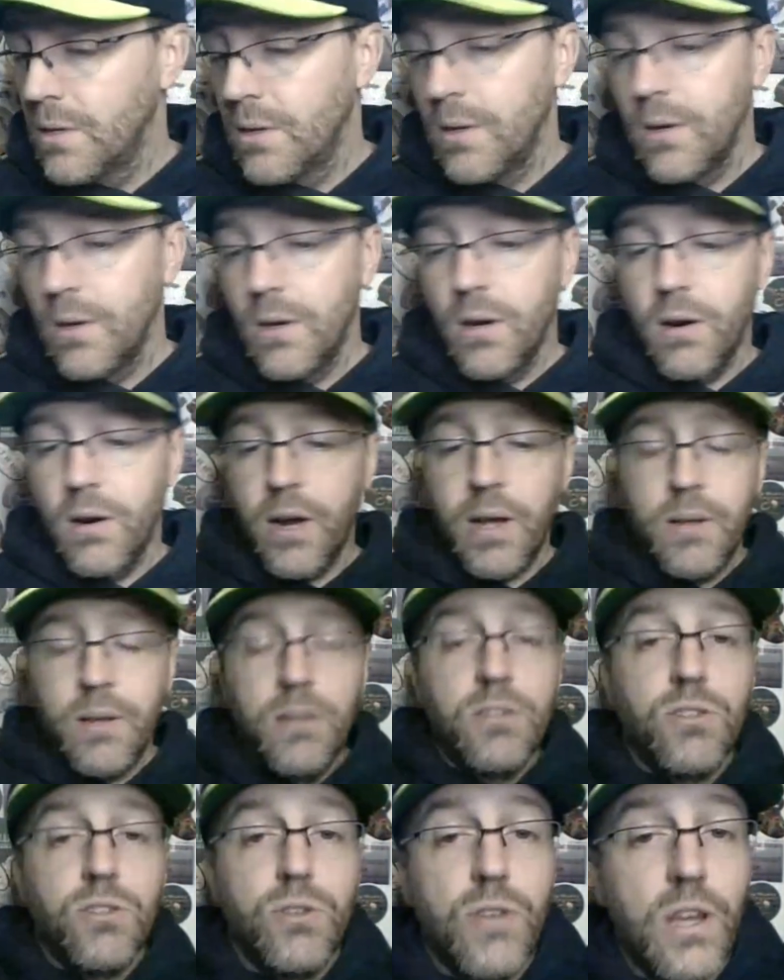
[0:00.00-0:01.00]
All right,
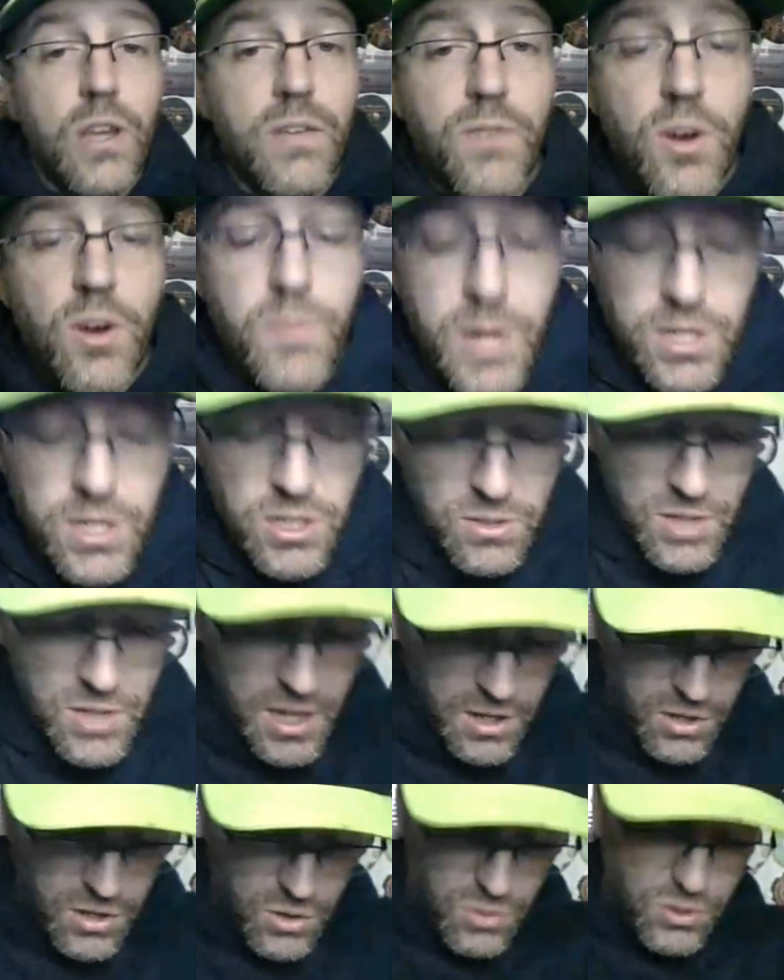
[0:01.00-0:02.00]
so thank you very much.
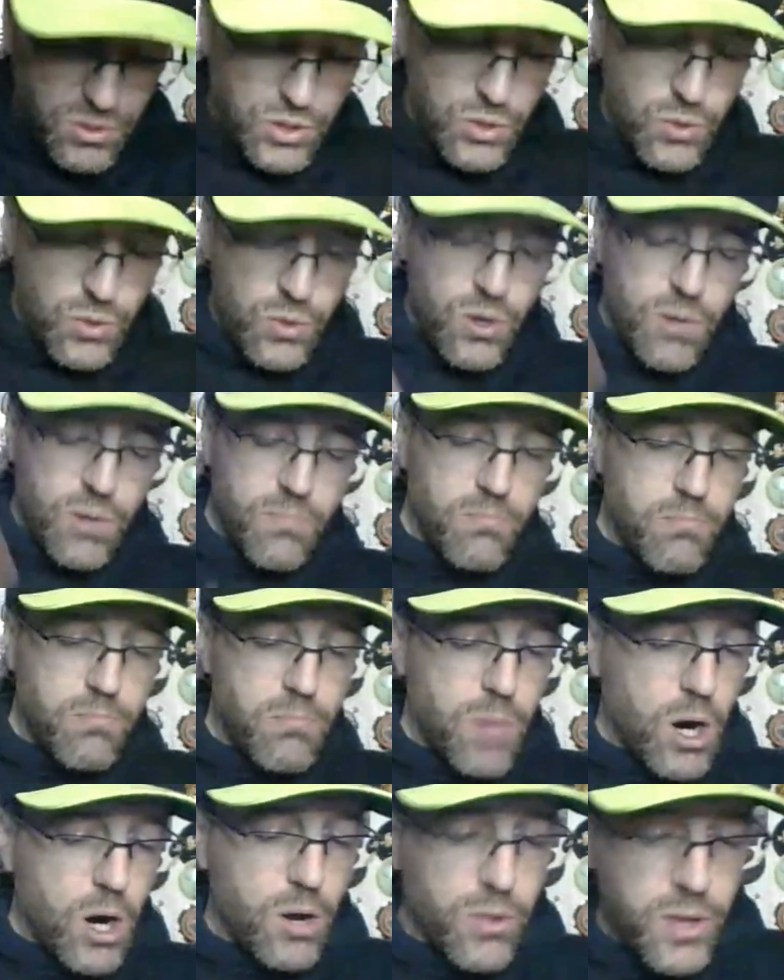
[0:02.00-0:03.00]
Thank you to
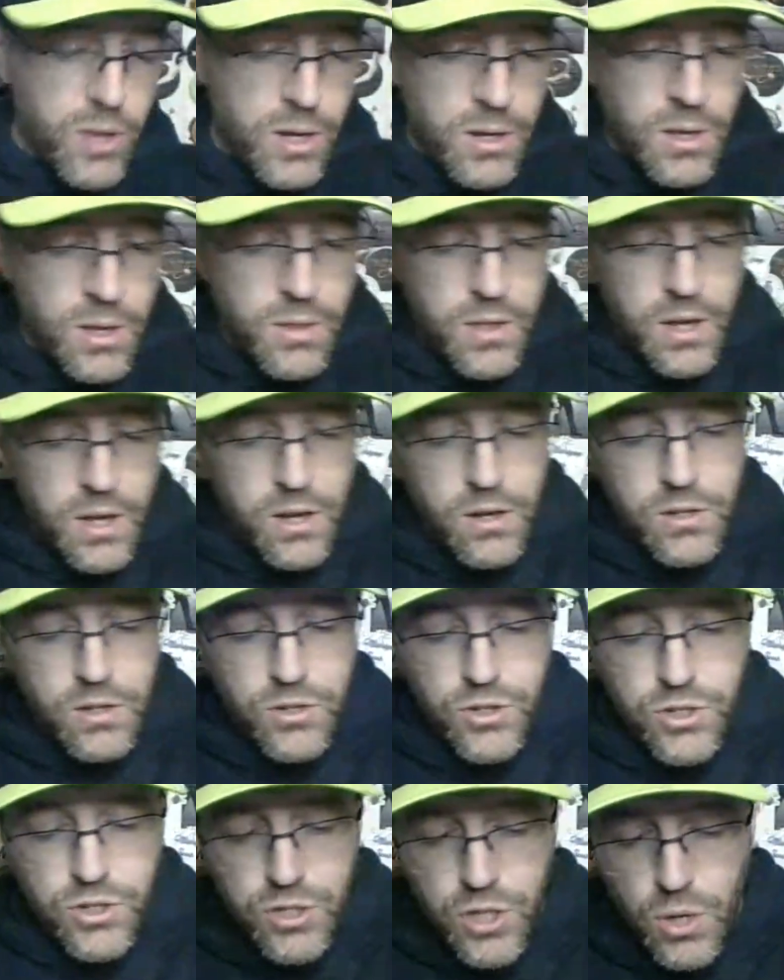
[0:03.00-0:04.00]
Marlin. Thank you to
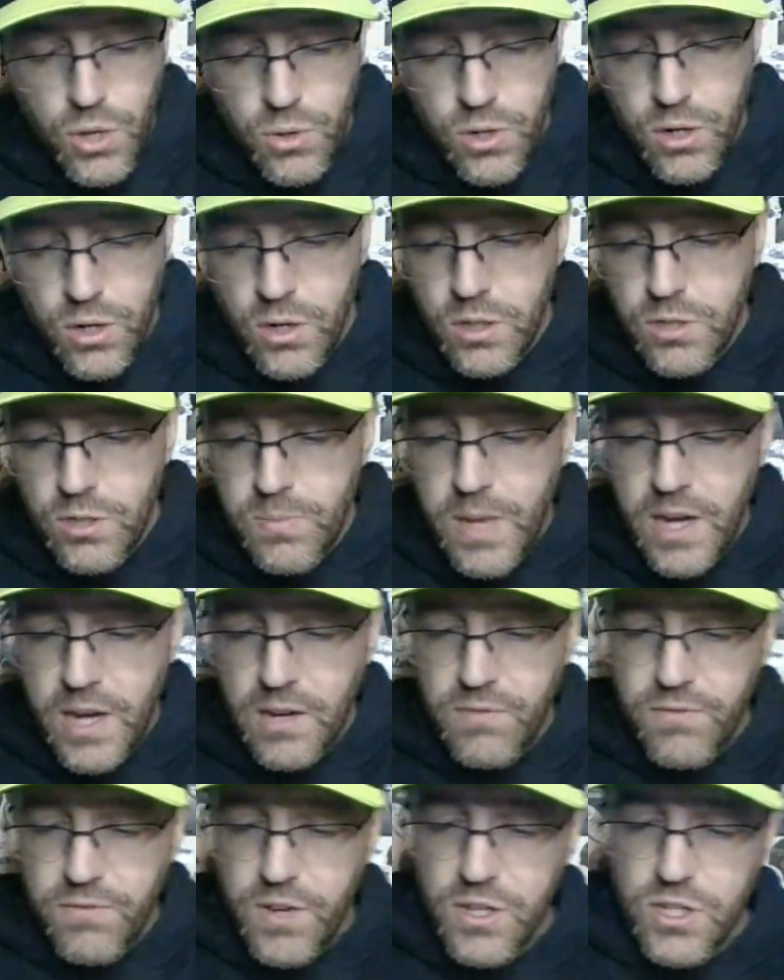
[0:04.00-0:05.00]
Jokers Magnet
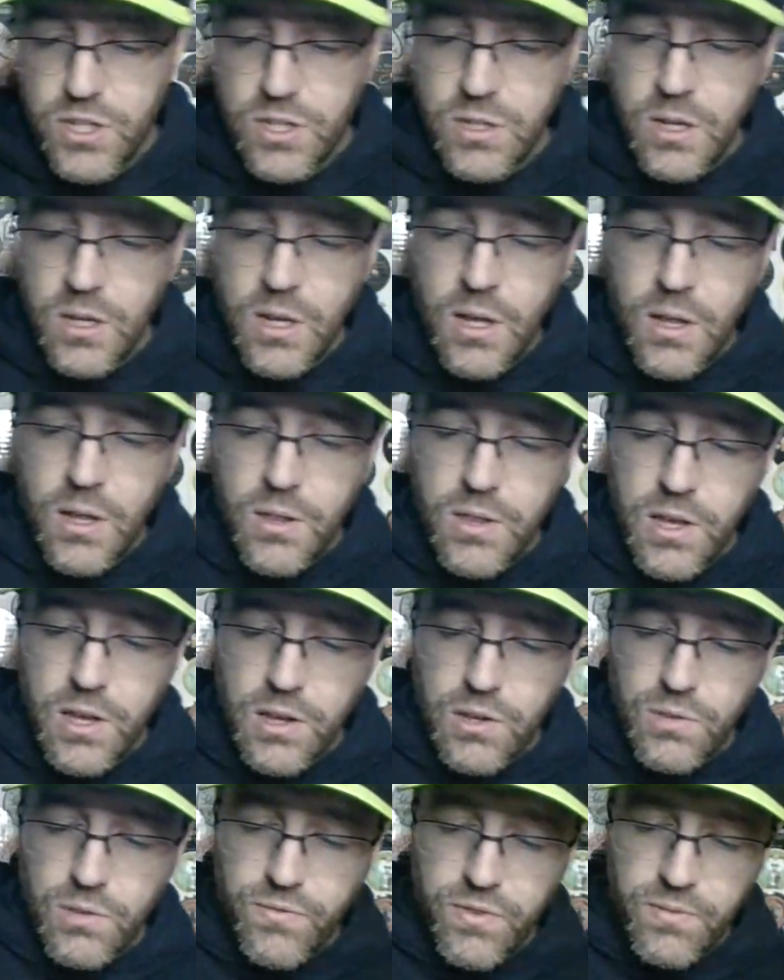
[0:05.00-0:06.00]
Fishing. Thank
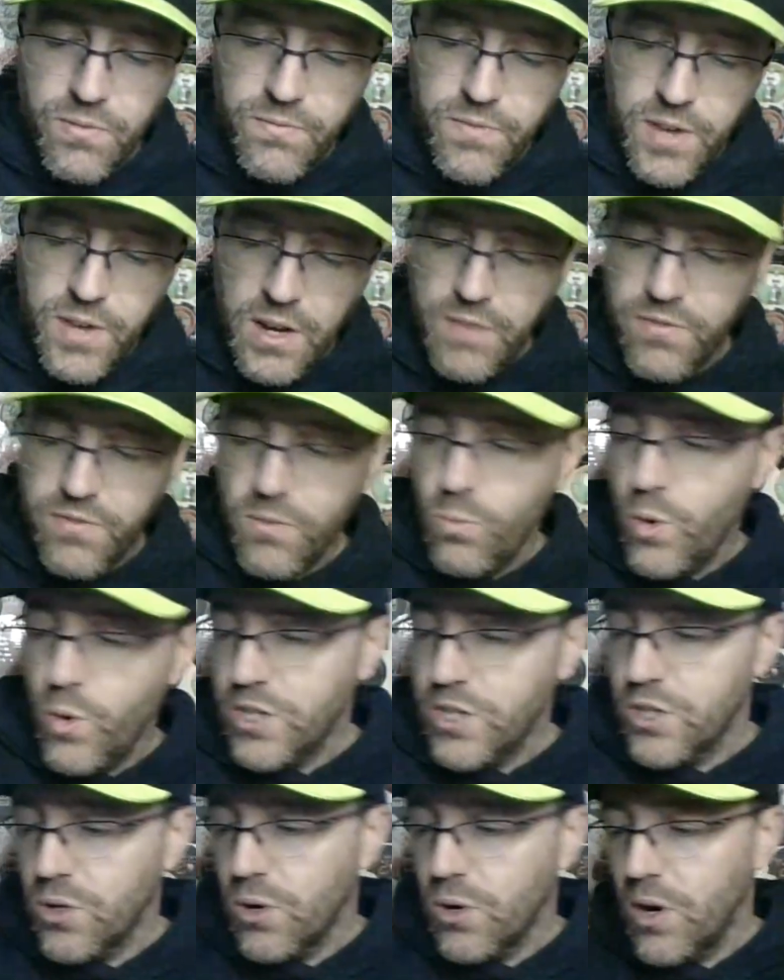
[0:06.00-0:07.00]
you from Viddy from West
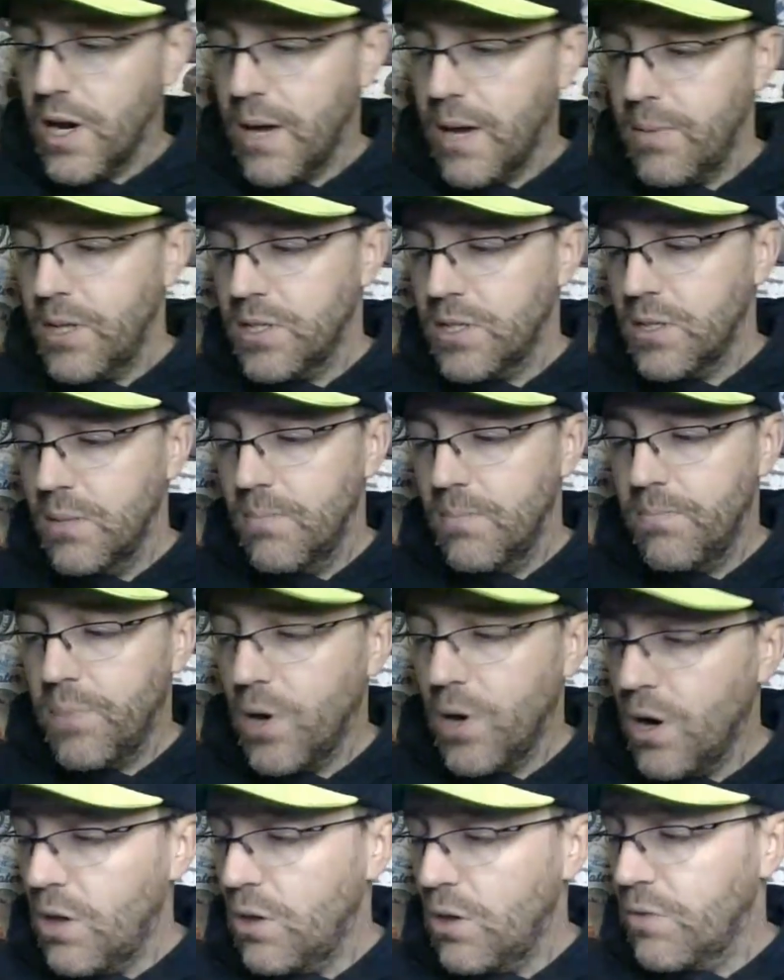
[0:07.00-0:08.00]
Shore Hobbies,
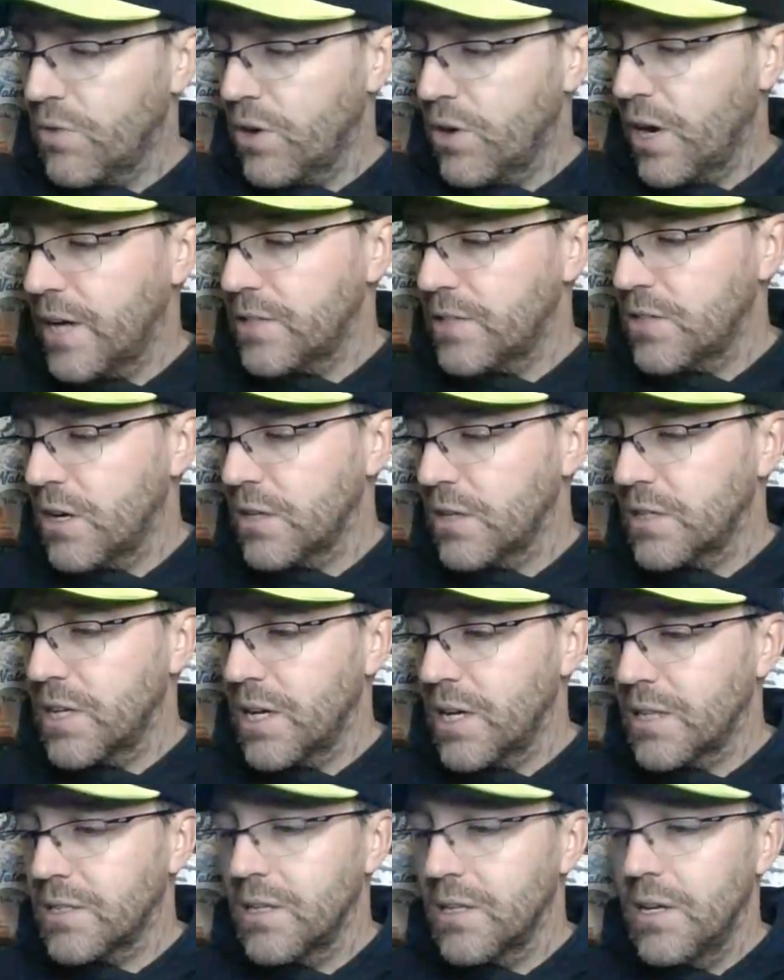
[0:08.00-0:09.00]
Paul over HotDawg
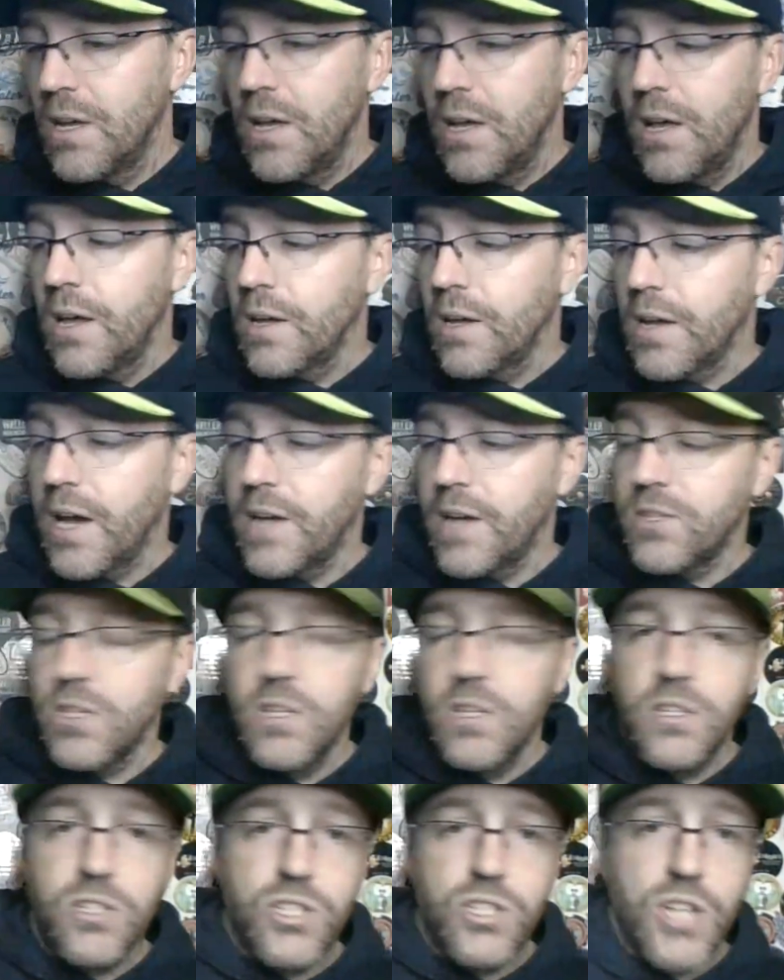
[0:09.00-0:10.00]
Digs. And guys,
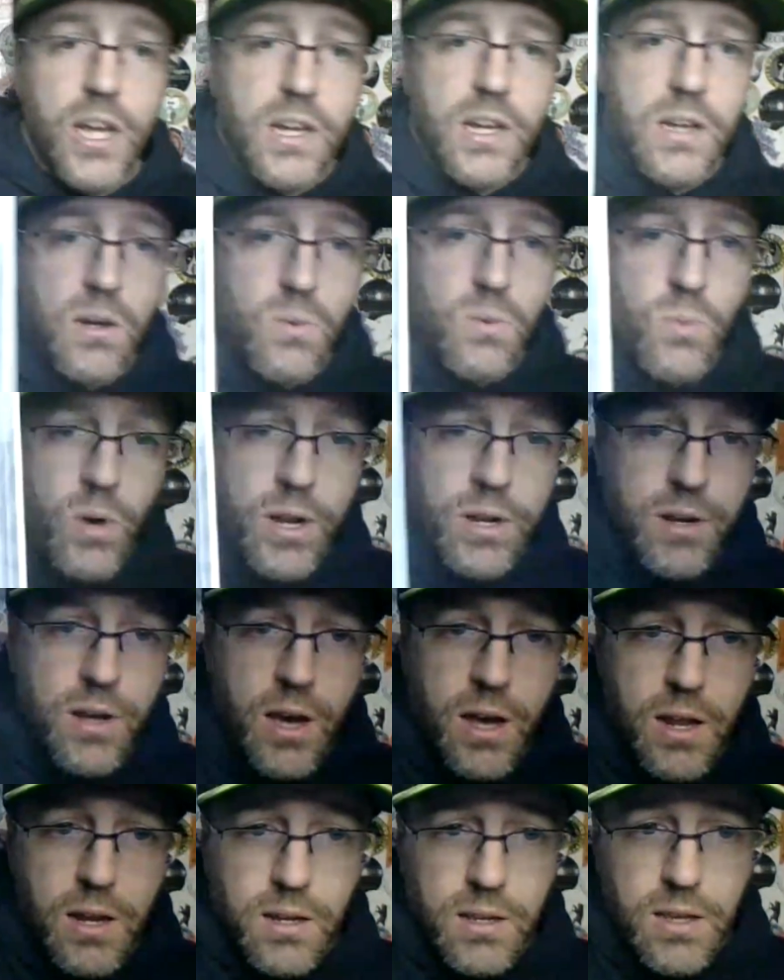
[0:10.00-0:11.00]
check out
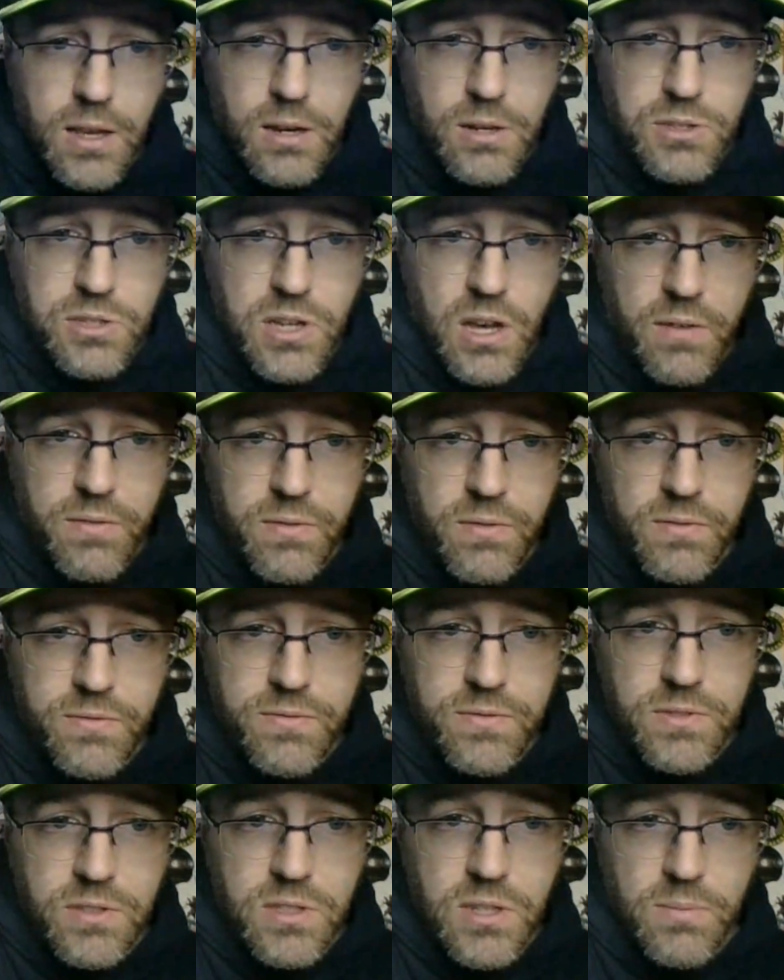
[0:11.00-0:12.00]
Whatnot and get yourself
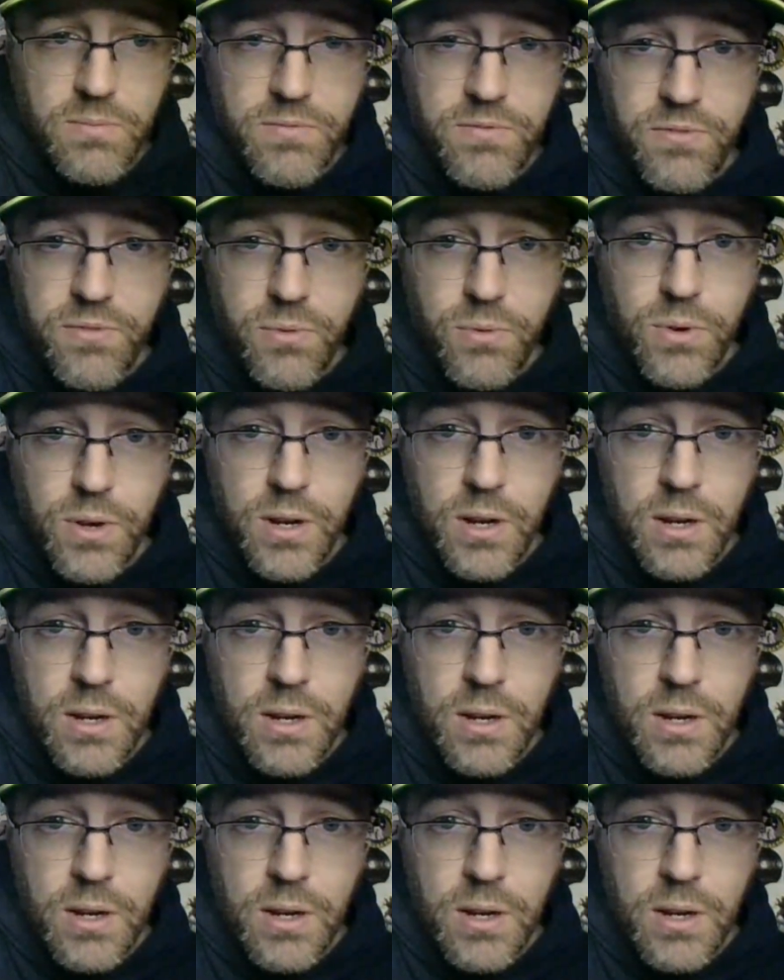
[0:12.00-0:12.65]
some free